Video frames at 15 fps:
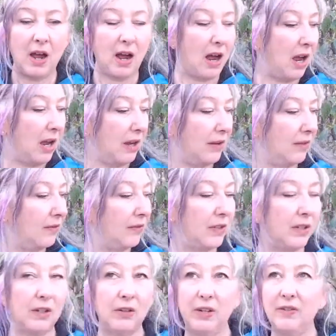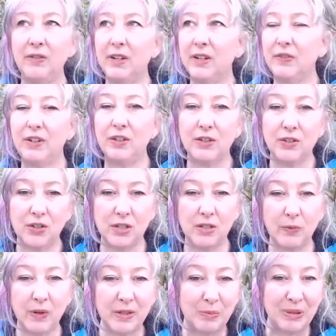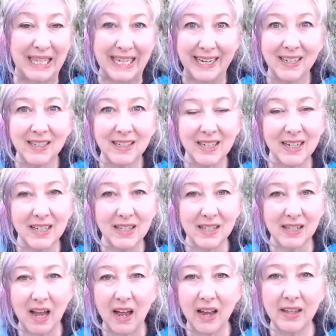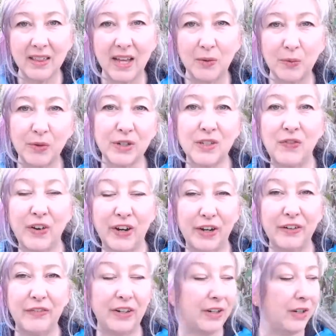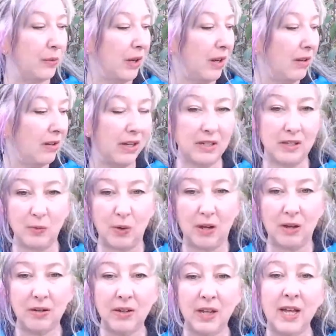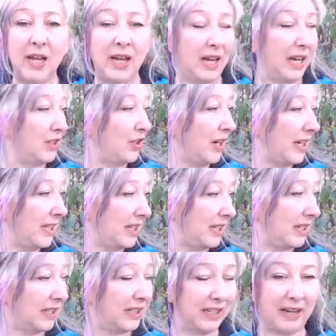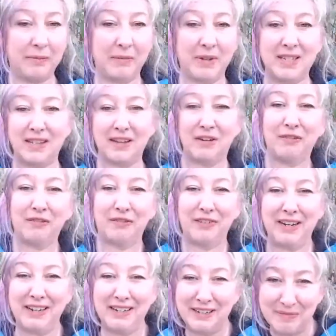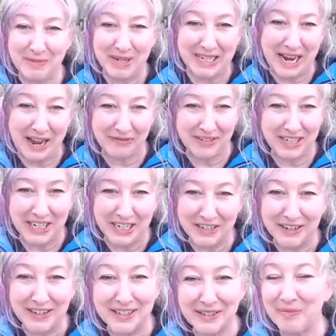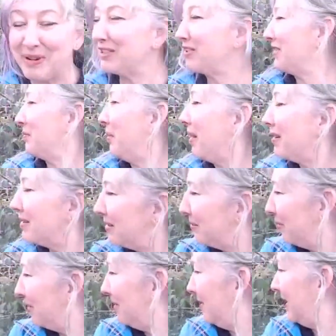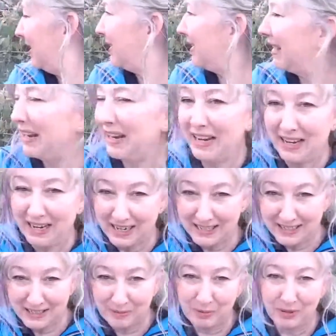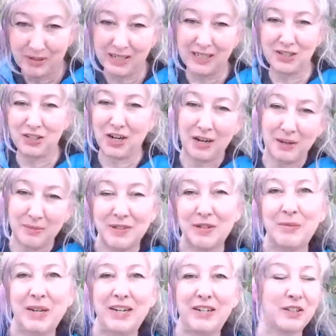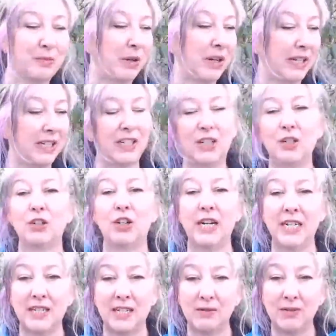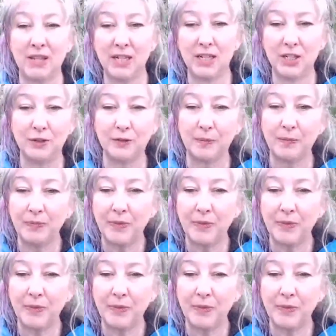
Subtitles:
Even if you're just with a plant inside, that works very, very well as well. I tried to get myself in my Daphne hair as much as possible, and I did a pretty good job. So my hair is probably going to go crazy with you too.